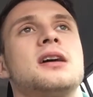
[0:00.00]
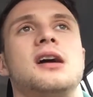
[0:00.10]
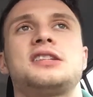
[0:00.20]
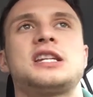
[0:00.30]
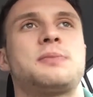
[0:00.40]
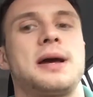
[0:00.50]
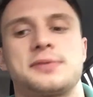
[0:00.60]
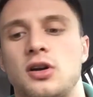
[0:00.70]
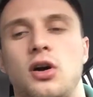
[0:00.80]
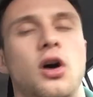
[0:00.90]
Contest
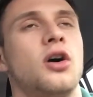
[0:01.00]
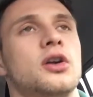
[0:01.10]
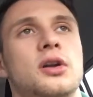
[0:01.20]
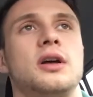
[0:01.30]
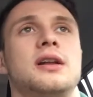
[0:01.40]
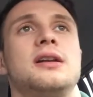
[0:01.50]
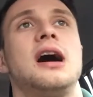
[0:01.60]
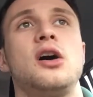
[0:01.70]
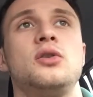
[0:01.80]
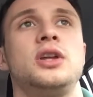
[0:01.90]
preps are hard,
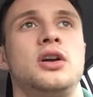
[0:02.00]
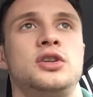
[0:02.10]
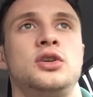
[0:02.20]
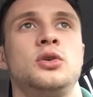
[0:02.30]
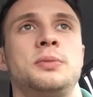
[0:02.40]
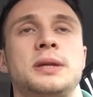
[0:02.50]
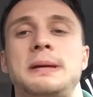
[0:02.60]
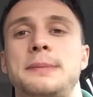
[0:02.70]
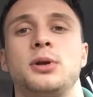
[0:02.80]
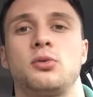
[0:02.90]
not only on you, but the
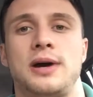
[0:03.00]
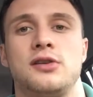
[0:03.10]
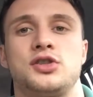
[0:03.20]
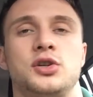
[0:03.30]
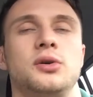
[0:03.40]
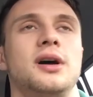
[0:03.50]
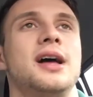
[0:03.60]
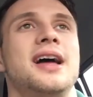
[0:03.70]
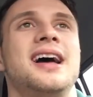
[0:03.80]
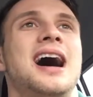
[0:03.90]
people around you.
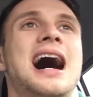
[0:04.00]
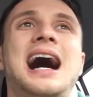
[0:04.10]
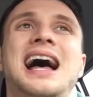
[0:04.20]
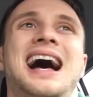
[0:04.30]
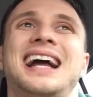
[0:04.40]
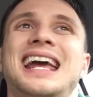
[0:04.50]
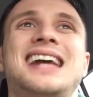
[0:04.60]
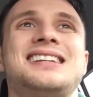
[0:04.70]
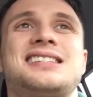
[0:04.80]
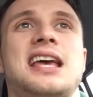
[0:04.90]
I
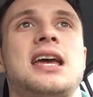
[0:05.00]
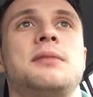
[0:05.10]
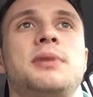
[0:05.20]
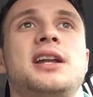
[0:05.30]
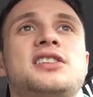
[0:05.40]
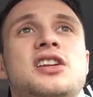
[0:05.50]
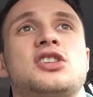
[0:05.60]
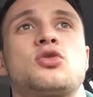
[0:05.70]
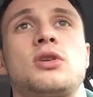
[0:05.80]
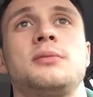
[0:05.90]
hate to say it, but it's an
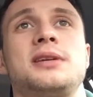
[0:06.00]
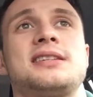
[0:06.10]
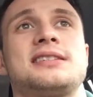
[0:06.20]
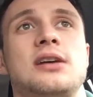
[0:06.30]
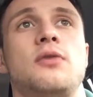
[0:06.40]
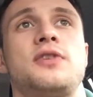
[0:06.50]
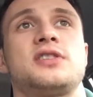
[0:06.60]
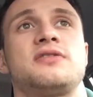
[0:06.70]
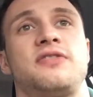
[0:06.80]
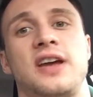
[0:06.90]
extremely
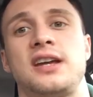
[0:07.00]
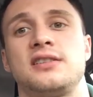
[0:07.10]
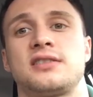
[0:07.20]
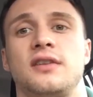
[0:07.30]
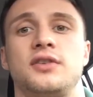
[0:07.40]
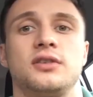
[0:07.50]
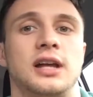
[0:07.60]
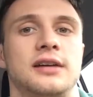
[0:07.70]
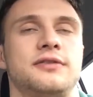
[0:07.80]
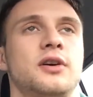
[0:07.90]
selfish phase of your
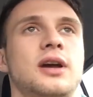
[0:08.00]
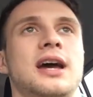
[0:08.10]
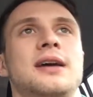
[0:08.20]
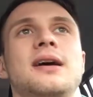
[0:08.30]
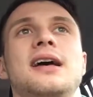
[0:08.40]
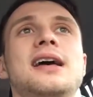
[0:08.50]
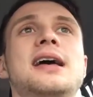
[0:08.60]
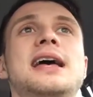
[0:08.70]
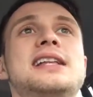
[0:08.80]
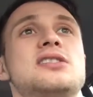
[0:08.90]
life, okay?
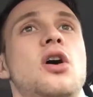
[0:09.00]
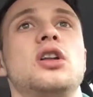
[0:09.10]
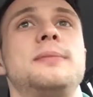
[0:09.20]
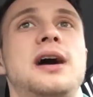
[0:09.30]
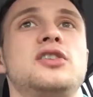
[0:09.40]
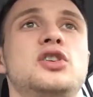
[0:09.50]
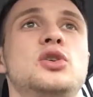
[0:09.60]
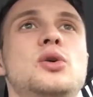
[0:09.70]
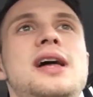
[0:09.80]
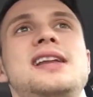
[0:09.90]
It's all about
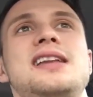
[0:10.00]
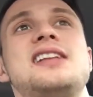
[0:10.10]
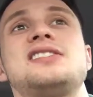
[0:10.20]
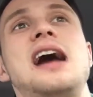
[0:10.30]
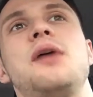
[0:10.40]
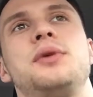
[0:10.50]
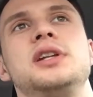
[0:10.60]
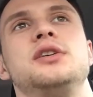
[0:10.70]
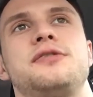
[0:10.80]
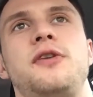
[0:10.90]
you, and it's not
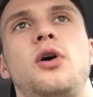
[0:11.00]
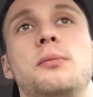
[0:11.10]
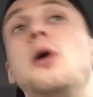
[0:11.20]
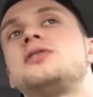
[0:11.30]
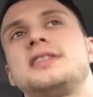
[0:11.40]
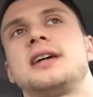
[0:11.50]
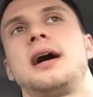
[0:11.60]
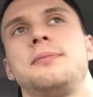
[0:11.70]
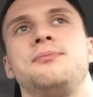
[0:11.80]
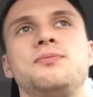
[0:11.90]
really your fault most of the time.